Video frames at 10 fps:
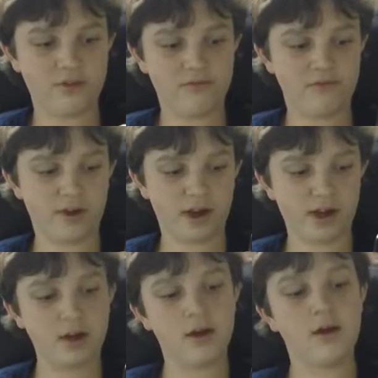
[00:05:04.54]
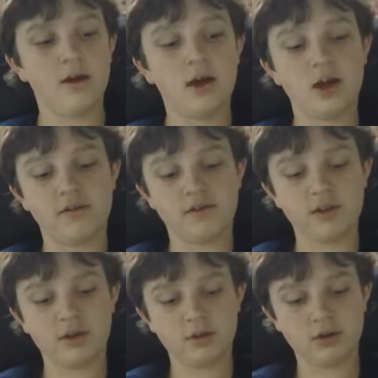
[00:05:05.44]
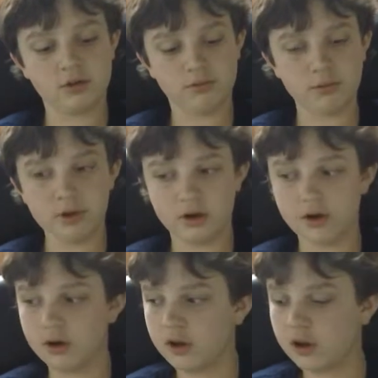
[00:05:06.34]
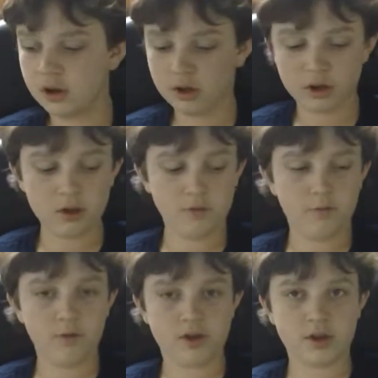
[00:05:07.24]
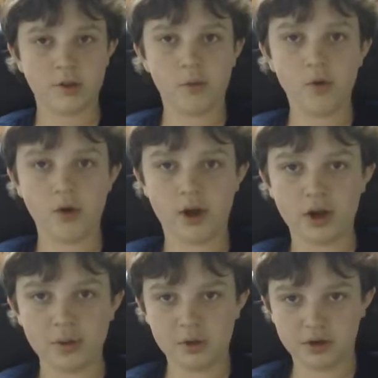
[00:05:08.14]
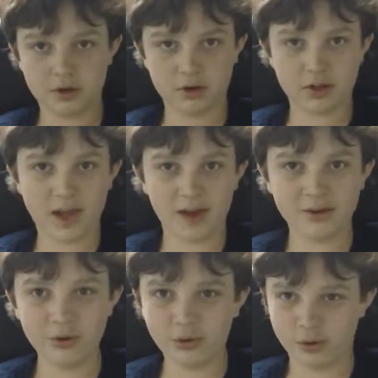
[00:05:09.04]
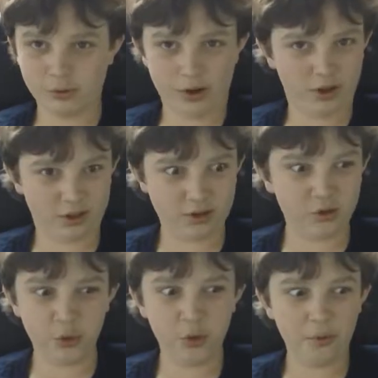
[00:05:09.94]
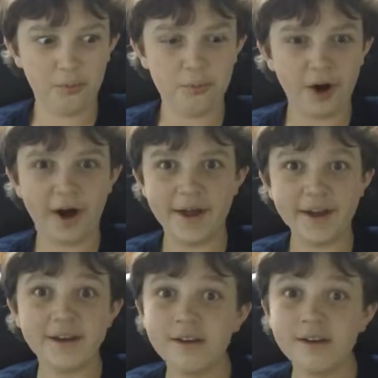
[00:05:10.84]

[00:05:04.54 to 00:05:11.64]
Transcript: via NFC, which is weird. What's the point? I mean, yeah, Google Wallet's cool, but